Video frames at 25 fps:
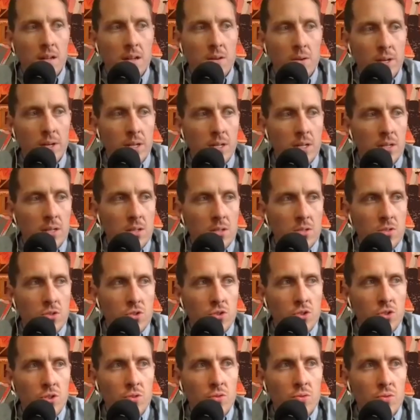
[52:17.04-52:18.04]
3,
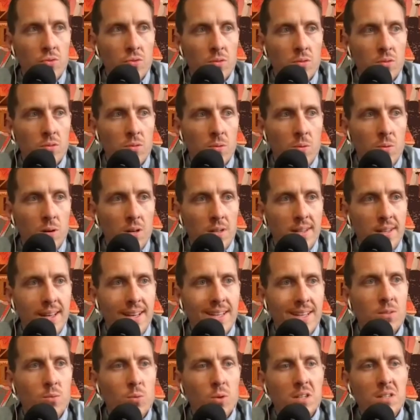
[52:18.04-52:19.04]
2, 1.
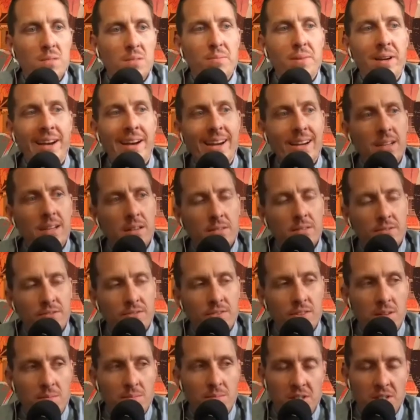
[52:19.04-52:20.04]
And we're back
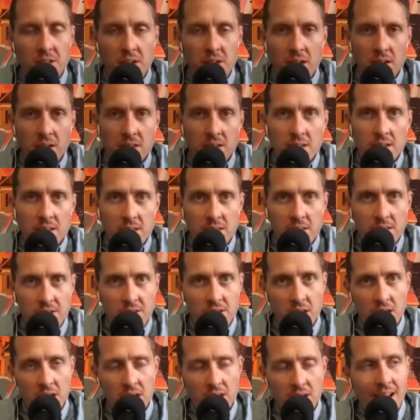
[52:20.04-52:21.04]
from Doug.
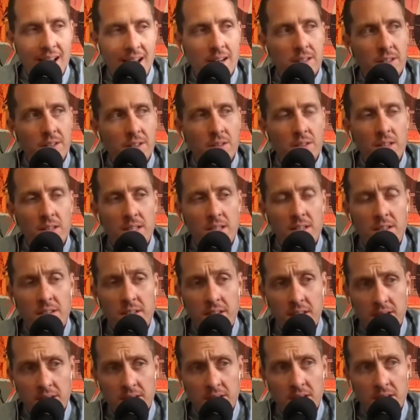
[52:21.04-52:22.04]
Doug, how do you think you
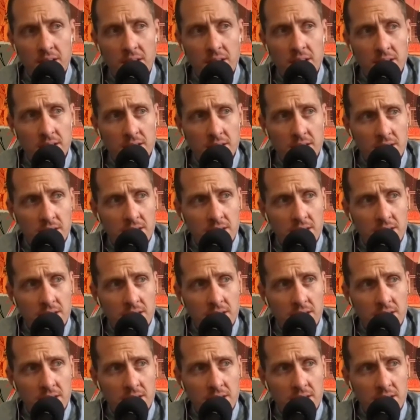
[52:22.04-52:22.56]
did, Doug?